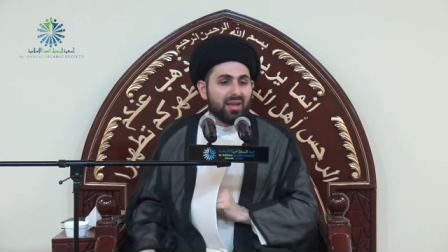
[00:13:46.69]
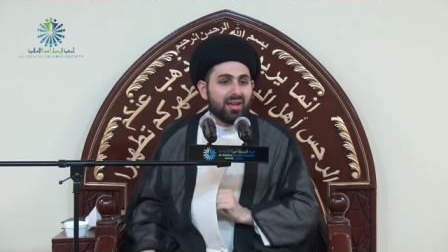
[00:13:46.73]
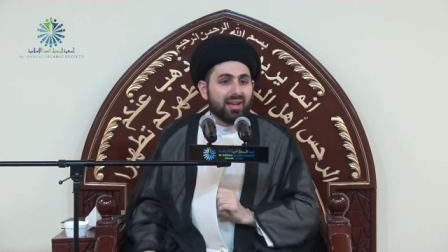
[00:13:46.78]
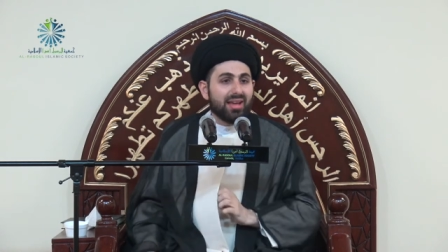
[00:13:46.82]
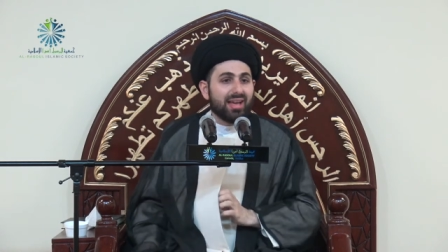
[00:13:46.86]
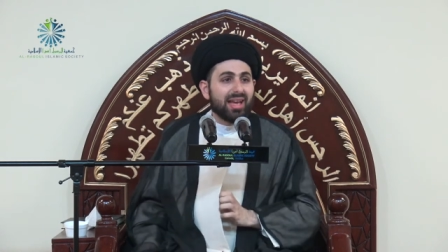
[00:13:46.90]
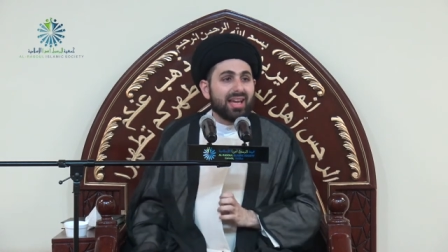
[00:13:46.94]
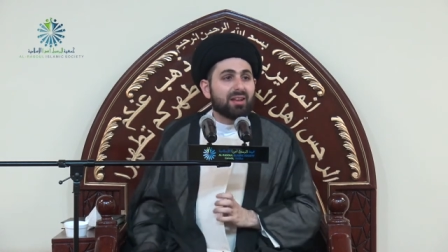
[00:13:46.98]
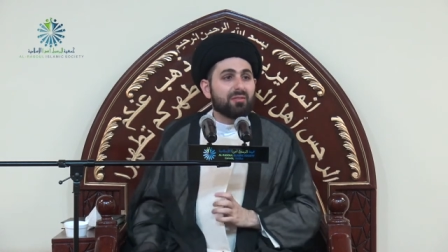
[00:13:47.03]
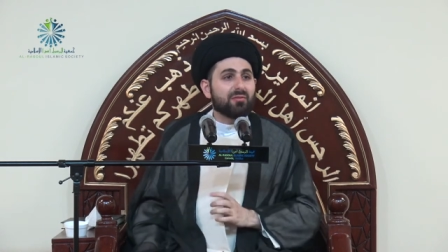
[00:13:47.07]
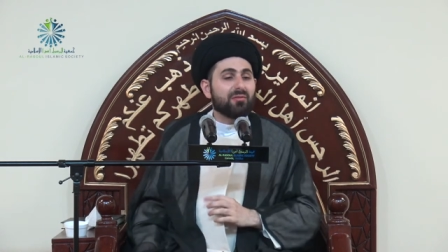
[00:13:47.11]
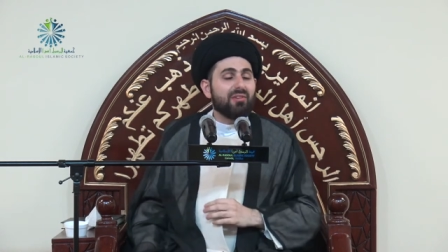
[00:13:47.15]

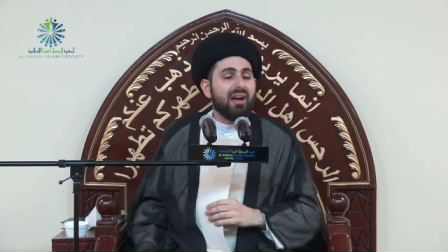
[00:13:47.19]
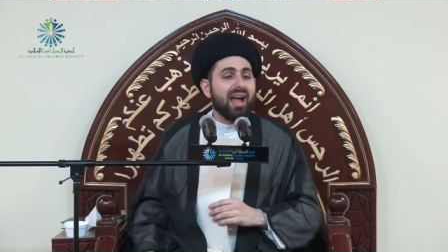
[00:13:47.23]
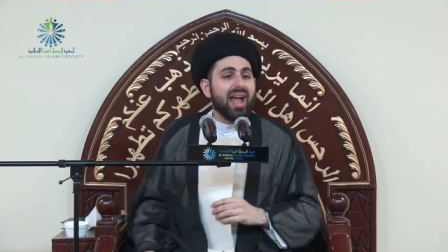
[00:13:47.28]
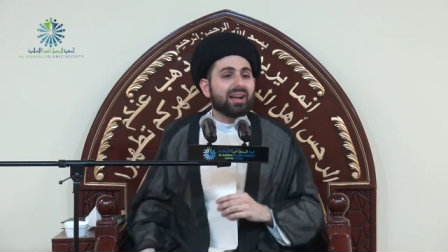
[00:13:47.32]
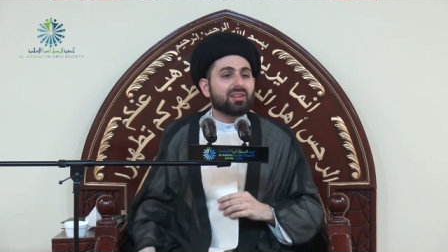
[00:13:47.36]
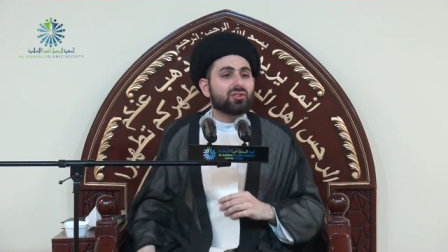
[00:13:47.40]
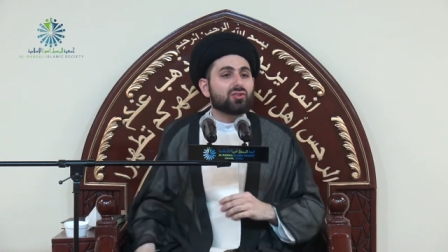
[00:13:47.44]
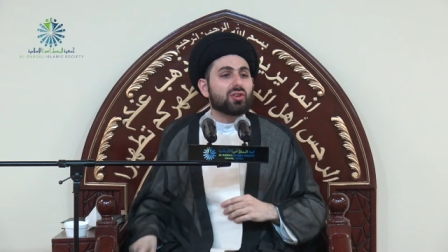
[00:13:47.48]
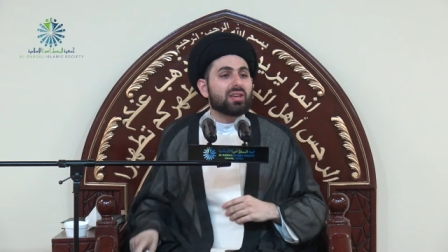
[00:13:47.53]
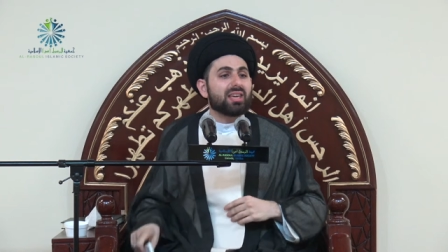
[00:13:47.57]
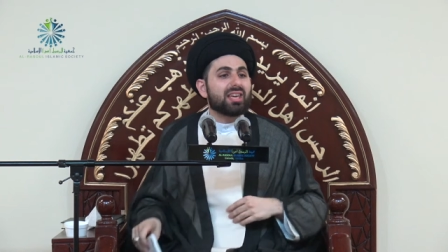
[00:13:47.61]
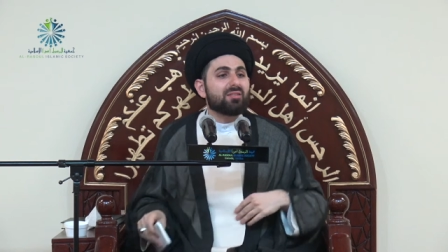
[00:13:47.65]
In
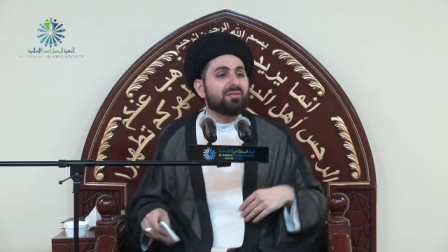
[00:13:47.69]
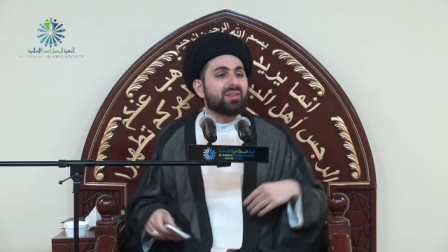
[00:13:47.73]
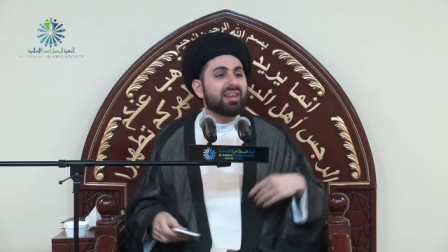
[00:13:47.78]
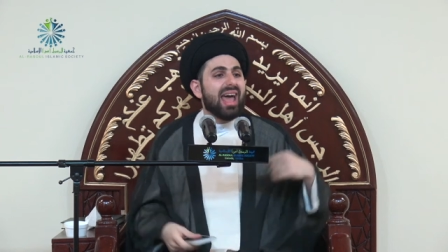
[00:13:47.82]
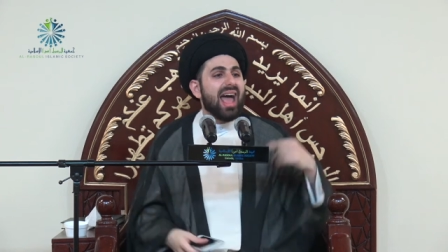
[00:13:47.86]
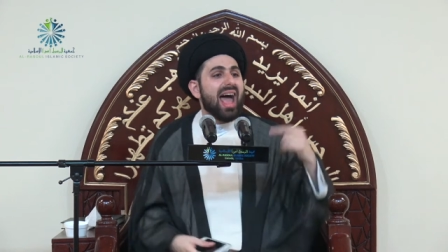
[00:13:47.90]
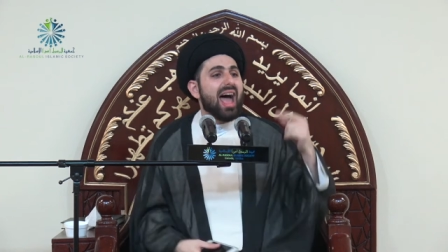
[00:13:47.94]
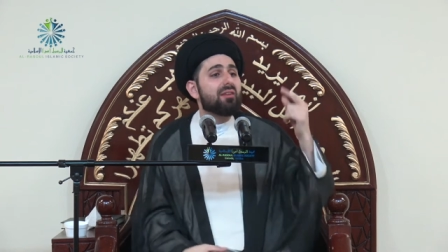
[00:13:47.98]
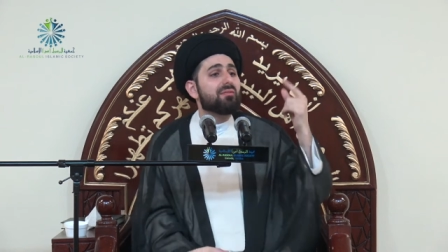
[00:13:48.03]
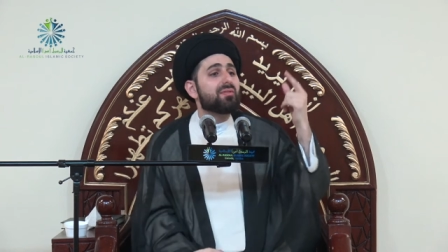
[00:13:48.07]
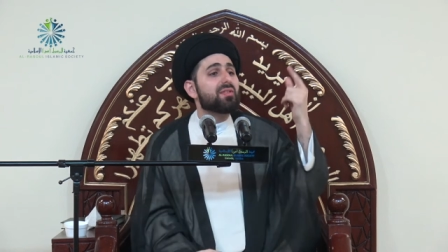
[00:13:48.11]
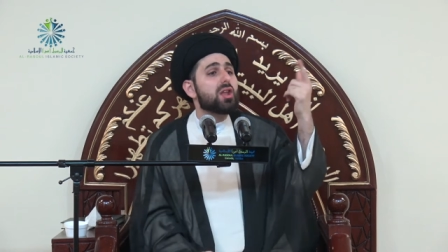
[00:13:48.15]
fact, you even
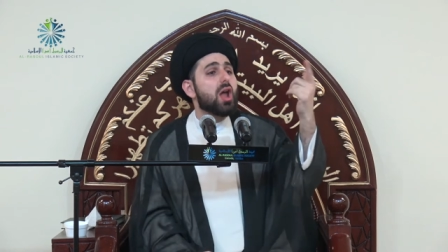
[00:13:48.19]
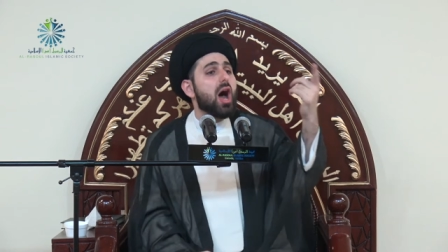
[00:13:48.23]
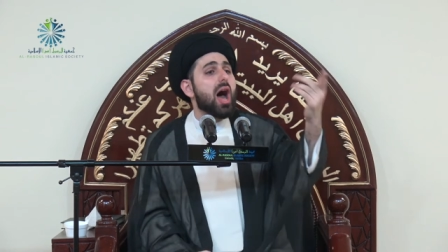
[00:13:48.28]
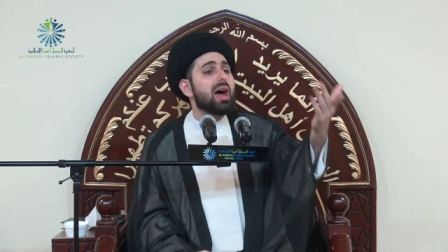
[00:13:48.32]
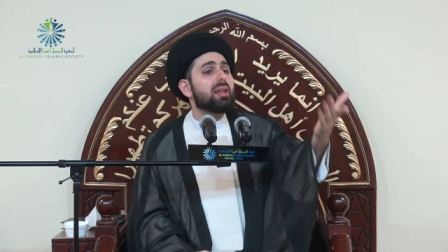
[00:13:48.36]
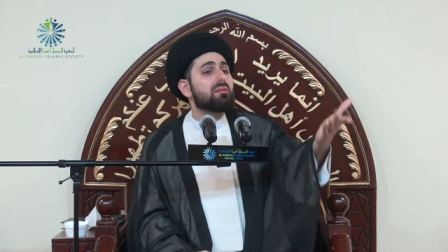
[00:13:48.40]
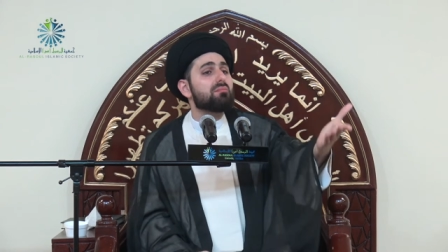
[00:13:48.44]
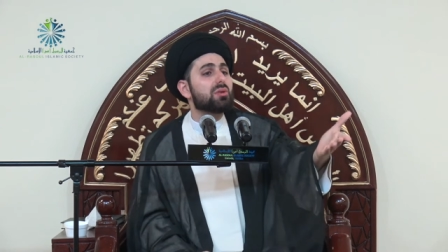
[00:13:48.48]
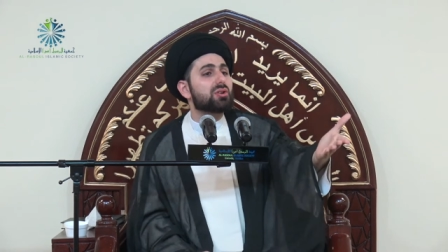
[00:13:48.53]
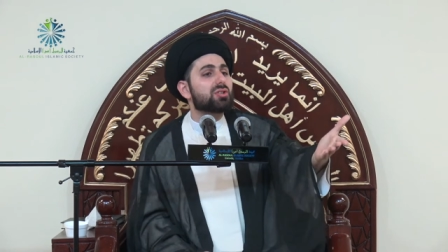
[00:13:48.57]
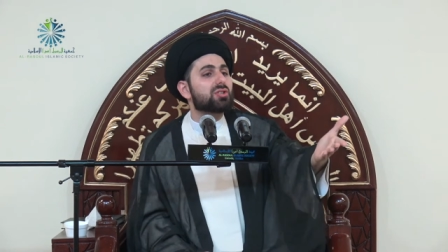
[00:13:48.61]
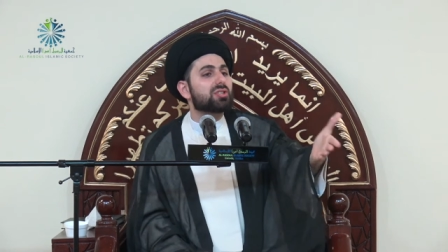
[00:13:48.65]
have
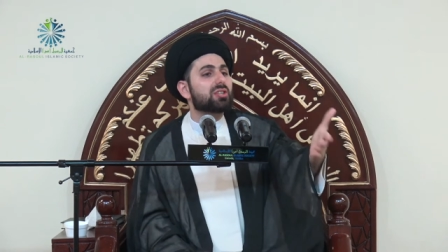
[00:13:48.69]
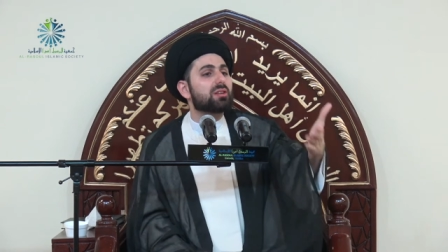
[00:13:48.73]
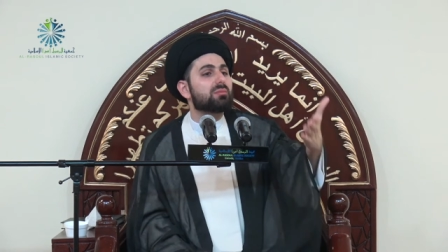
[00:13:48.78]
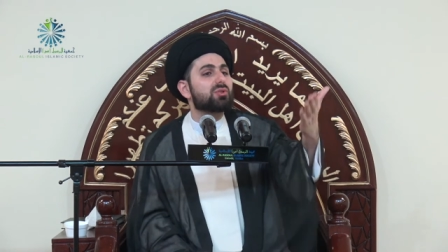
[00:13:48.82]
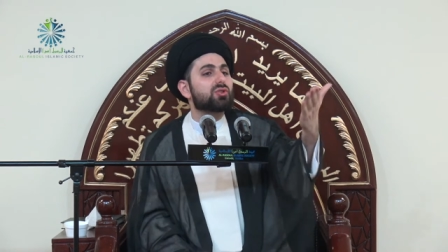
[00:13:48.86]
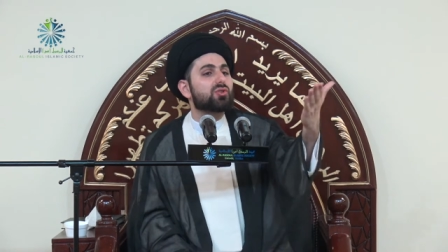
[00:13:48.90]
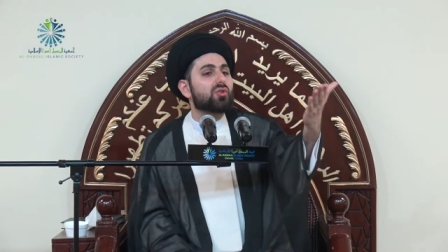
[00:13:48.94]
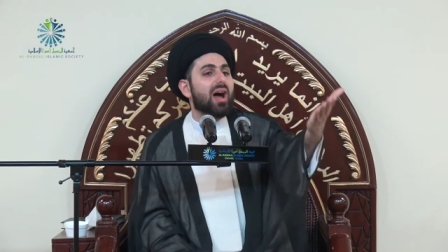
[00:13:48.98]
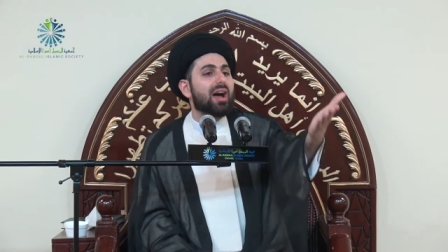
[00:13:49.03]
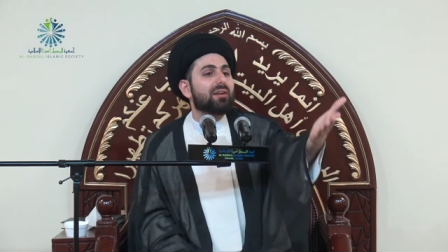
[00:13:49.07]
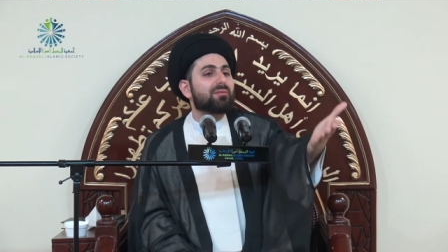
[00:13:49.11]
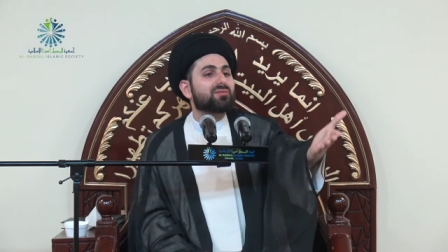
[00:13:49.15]
non Muslims
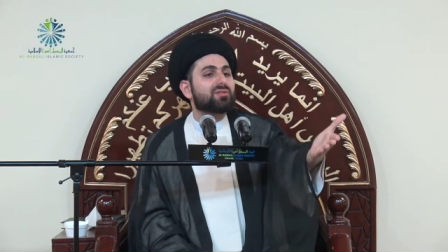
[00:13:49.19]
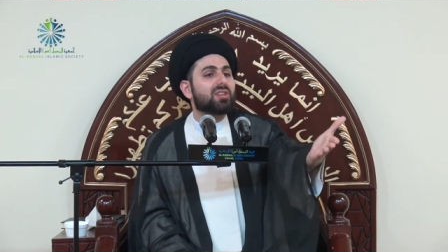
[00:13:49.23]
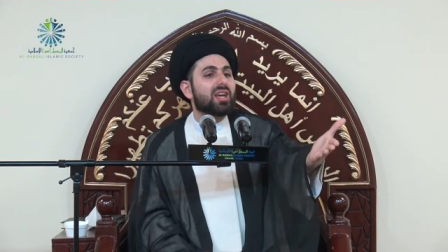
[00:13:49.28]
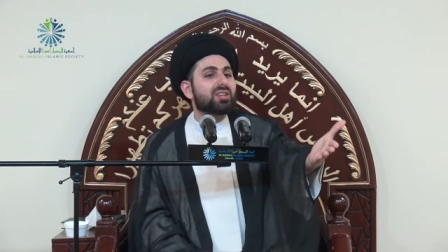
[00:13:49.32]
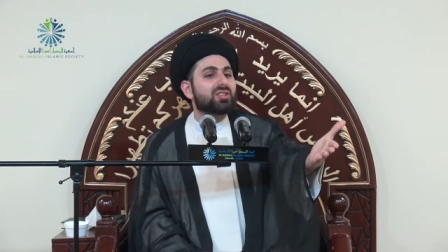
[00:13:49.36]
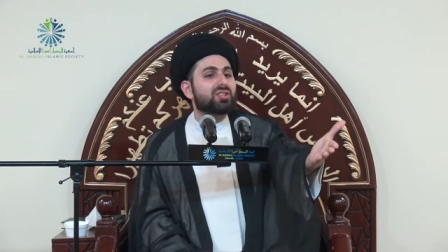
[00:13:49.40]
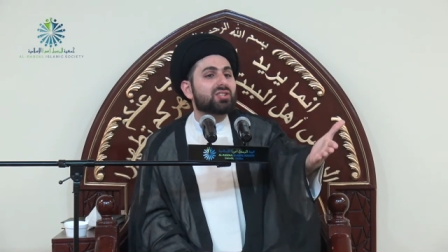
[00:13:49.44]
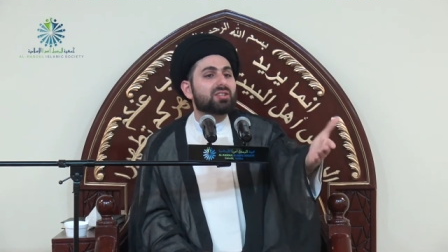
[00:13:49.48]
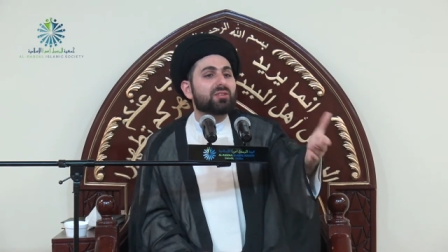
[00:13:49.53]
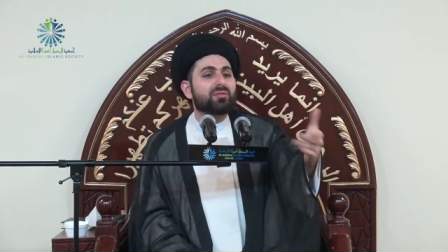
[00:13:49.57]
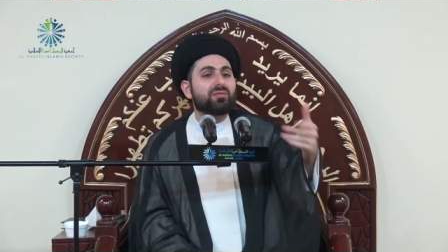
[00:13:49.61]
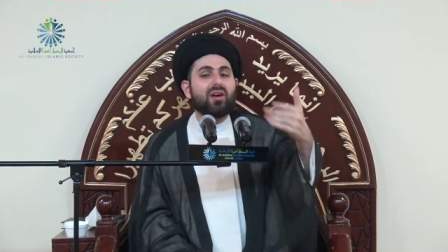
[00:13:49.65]
who have
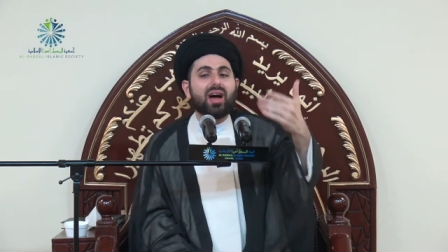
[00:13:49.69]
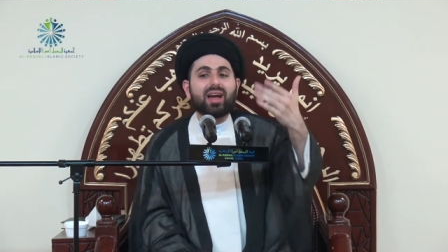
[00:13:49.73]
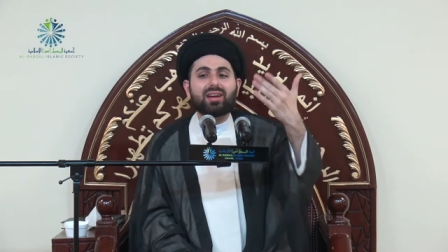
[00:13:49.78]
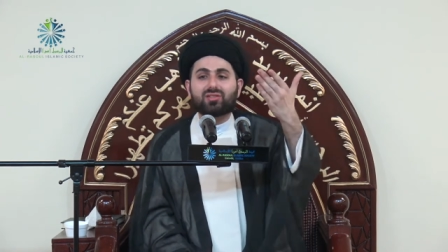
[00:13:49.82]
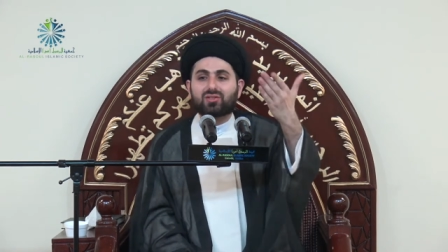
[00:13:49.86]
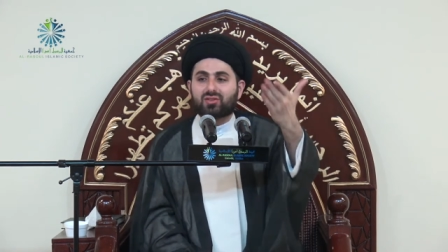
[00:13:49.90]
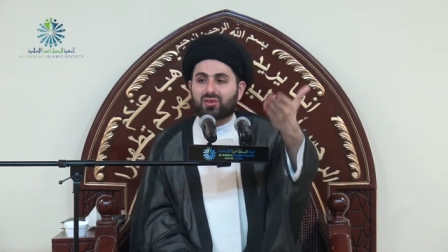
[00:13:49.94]
testified